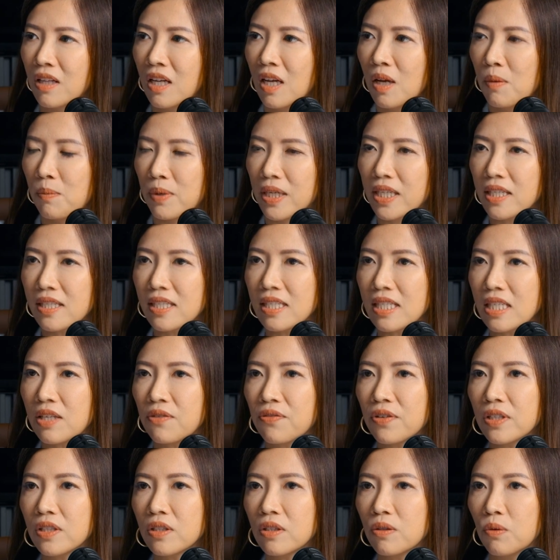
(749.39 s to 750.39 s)
Because
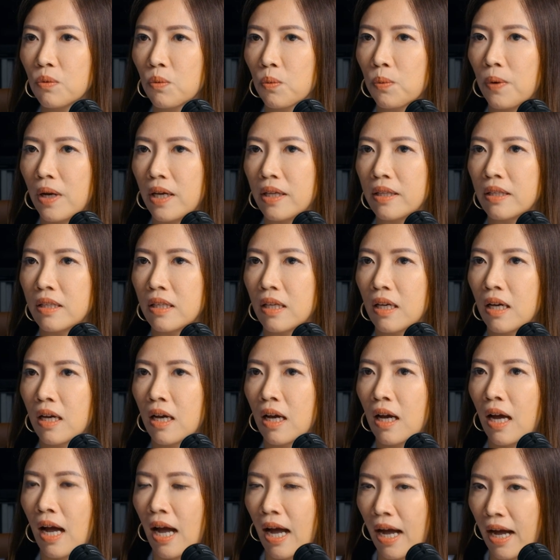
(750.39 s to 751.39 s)
even when
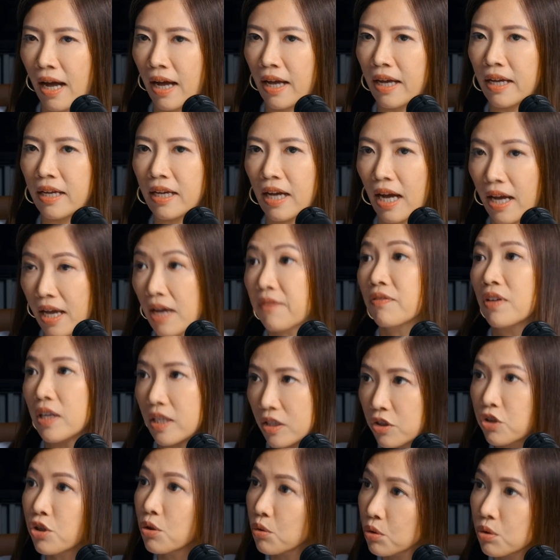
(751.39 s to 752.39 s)
I have that
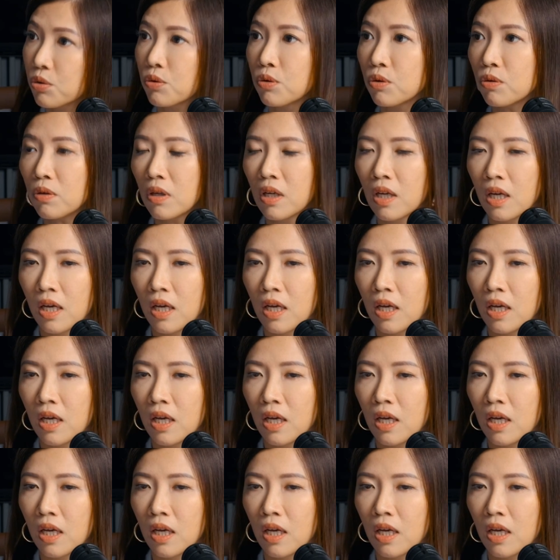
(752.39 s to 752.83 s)
issue too,